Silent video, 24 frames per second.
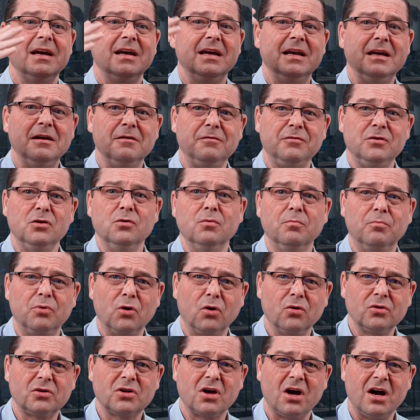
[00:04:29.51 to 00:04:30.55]
If you're
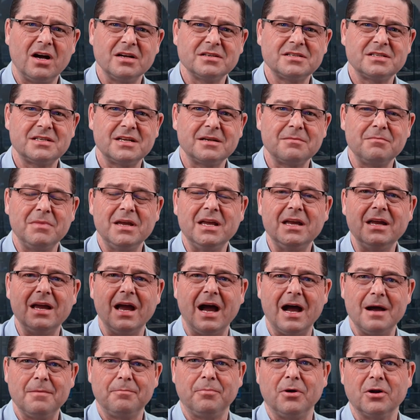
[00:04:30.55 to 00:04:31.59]
broadcasting me
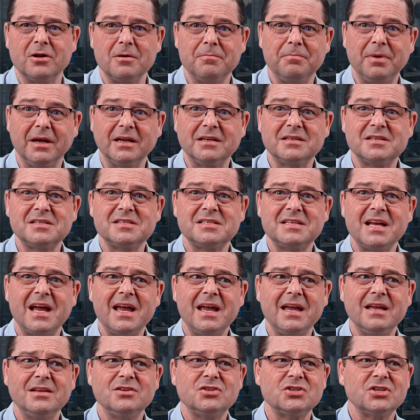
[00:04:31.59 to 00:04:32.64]
up on a big
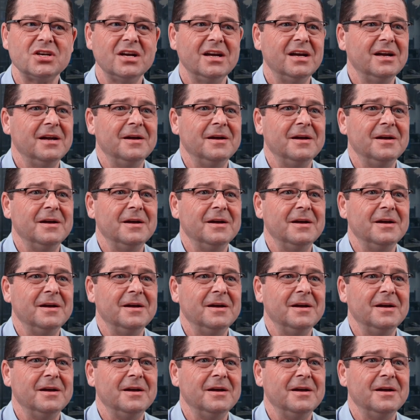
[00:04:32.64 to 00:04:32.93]
stage,